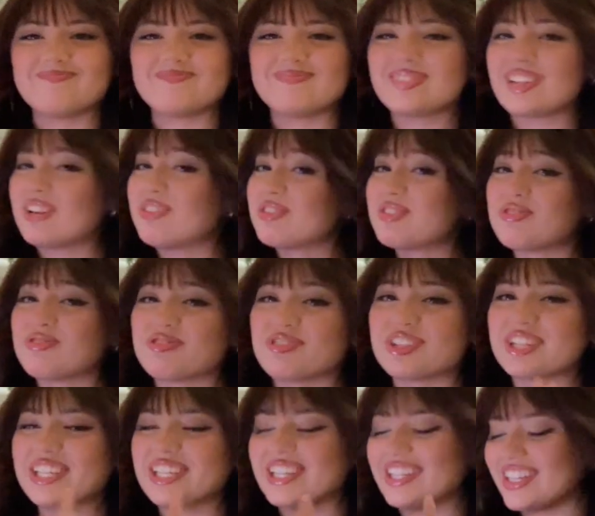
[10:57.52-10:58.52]
That was
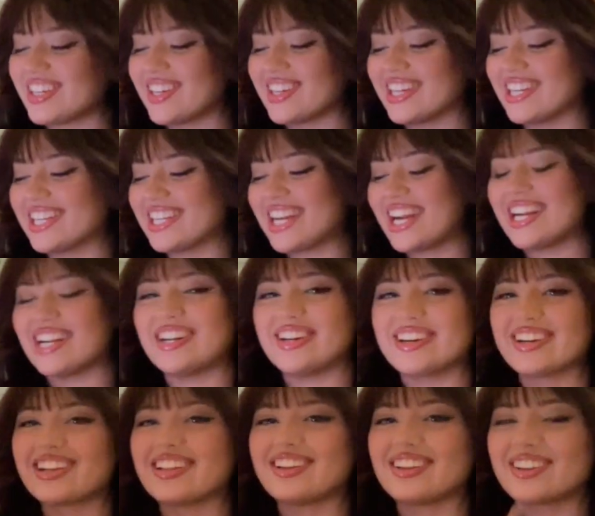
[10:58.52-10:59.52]
really cringe. I know I'm
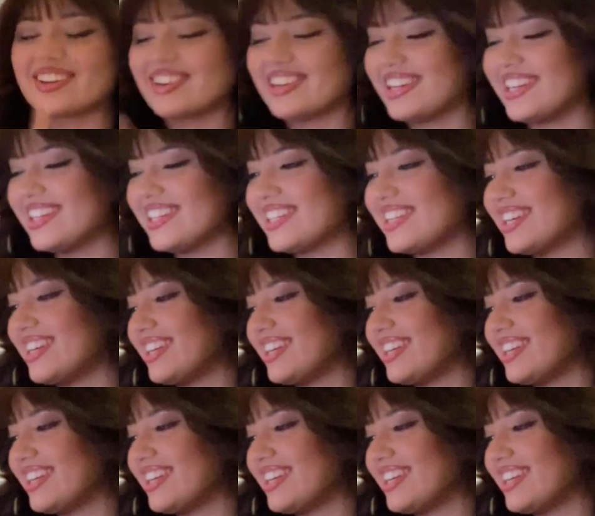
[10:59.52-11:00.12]
going to look cringe.